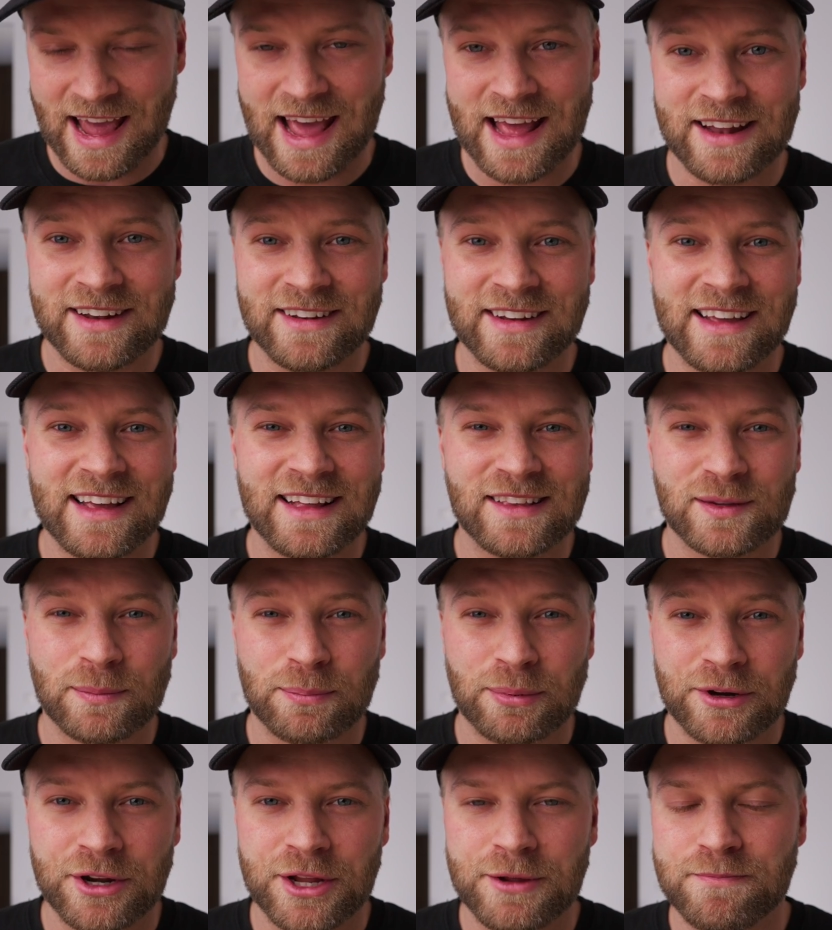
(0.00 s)
and it's a
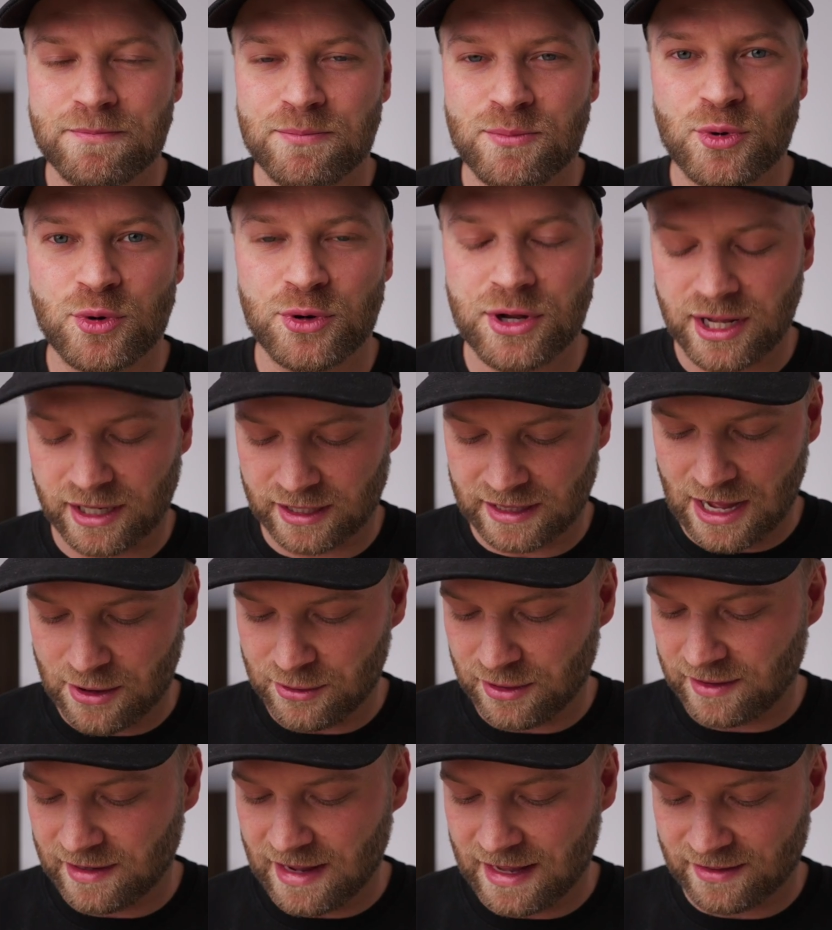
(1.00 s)
pretty moody,
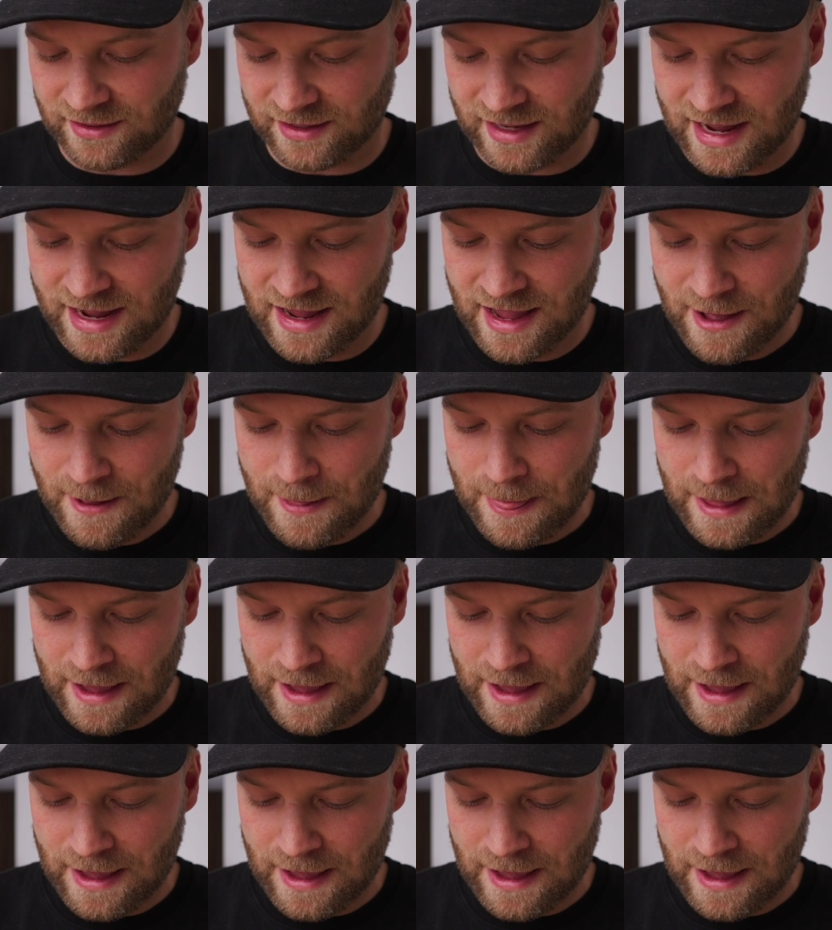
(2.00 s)
cloudy day today.